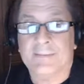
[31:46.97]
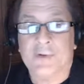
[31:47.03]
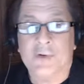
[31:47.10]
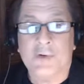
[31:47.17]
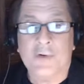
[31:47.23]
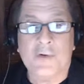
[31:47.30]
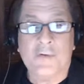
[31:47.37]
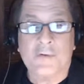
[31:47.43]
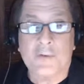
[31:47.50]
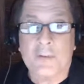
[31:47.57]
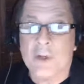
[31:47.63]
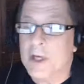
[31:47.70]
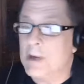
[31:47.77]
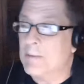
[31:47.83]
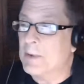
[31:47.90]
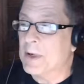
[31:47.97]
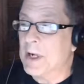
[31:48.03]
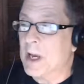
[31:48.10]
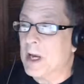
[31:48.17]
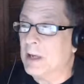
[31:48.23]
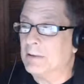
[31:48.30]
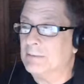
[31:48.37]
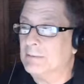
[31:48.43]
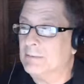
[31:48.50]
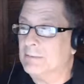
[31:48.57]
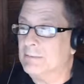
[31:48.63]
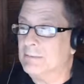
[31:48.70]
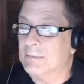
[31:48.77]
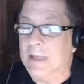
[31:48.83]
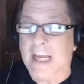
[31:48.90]
shooting from the hip and not
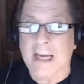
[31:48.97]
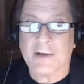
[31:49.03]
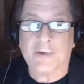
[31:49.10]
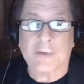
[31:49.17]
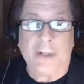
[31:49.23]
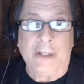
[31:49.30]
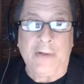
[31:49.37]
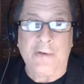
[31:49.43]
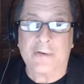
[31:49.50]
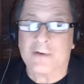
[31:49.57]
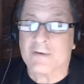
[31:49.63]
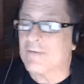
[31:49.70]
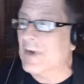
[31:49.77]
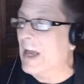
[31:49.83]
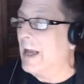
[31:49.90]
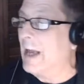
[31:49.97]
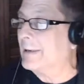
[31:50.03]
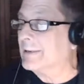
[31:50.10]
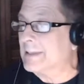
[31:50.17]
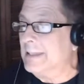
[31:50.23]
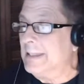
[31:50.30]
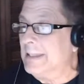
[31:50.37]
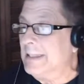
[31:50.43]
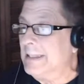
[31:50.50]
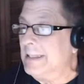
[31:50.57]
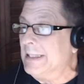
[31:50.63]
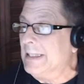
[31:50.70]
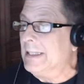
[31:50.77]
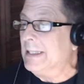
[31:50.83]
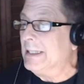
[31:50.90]
actually using facts.
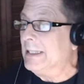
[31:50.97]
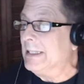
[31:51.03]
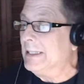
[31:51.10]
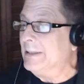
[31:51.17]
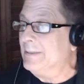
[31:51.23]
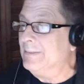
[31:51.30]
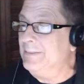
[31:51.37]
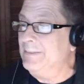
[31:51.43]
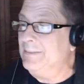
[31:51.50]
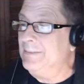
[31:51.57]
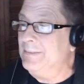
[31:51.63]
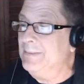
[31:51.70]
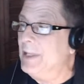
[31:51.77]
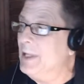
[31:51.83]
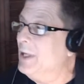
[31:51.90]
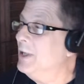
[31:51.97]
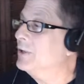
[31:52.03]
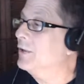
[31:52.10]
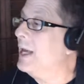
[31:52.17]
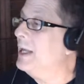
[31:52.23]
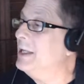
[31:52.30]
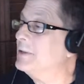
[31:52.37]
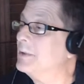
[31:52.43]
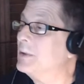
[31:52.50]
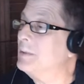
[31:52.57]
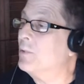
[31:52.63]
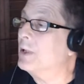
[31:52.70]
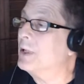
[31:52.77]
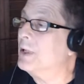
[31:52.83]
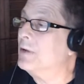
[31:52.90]
Um, so that is
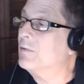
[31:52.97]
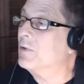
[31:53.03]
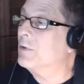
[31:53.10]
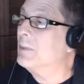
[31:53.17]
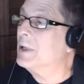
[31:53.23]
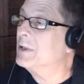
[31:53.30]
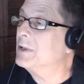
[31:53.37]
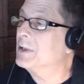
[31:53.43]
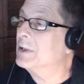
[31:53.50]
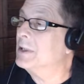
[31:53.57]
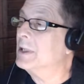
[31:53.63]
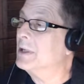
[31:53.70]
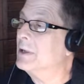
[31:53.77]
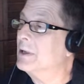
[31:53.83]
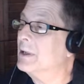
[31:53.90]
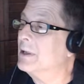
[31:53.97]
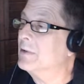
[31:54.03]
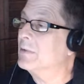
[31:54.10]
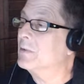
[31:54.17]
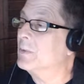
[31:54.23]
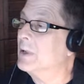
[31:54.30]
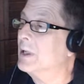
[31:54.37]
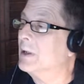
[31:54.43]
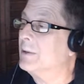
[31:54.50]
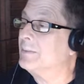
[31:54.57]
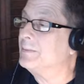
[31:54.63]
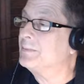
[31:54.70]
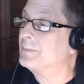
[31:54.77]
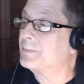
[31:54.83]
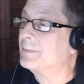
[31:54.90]
important information there as
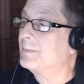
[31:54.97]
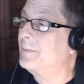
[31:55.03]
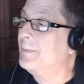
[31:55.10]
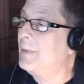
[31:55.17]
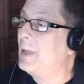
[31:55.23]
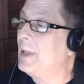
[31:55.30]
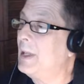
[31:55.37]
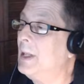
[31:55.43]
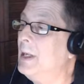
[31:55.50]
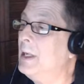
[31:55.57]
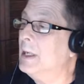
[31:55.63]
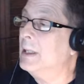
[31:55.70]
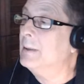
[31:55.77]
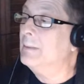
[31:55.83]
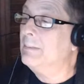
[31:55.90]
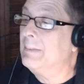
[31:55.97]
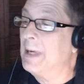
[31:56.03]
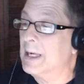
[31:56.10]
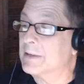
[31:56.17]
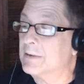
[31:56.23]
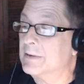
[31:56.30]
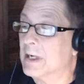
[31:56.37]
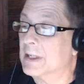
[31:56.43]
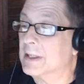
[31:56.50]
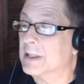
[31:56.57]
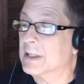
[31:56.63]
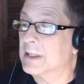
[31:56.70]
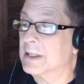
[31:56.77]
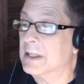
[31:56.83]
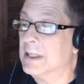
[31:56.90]
well. Backtrack
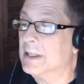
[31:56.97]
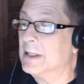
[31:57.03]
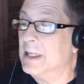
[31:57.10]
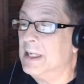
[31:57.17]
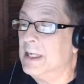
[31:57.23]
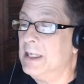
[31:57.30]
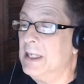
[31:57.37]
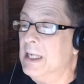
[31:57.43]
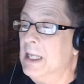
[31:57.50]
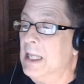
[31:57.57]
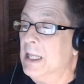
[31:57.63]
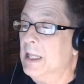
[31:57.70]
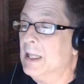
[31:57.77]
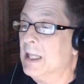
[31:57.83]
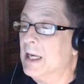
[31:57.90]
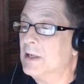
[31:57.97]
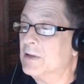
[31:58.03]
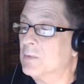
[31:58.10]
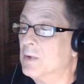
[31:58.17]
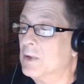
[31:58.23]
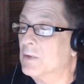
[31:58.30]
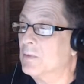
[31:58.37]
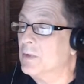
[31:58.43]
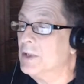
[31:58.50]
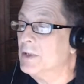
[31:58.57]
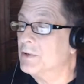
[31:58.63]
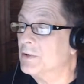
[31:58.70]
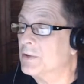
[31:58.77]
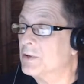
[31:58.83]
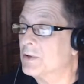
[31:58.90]
again out of that. Last one,
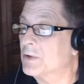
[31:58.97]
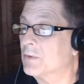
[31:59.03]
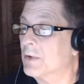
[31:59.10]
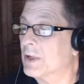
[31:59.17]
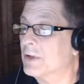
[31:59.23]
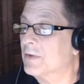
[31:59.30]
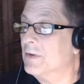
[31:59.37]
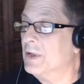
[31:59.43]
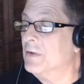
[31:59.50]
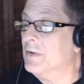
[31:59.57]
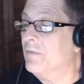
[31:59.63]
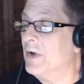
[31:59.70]
research direct the